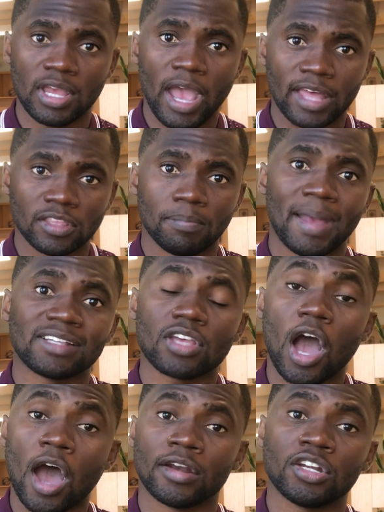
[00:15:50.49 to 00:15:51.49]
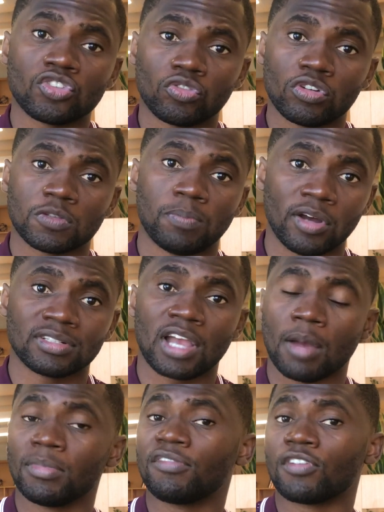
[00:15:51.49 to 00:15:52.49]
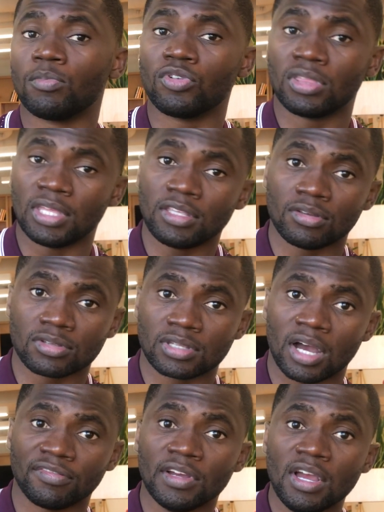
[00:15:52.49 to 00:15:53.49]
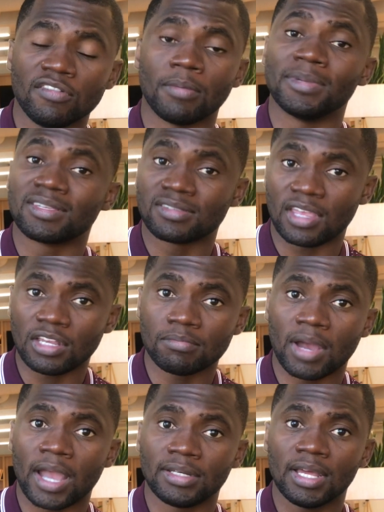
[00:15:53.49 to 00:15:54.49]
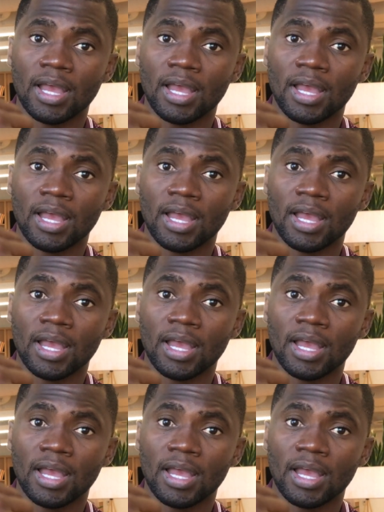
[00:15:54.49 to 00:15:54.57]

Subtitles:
and the best honest response coming from within yourself, from a sane mind,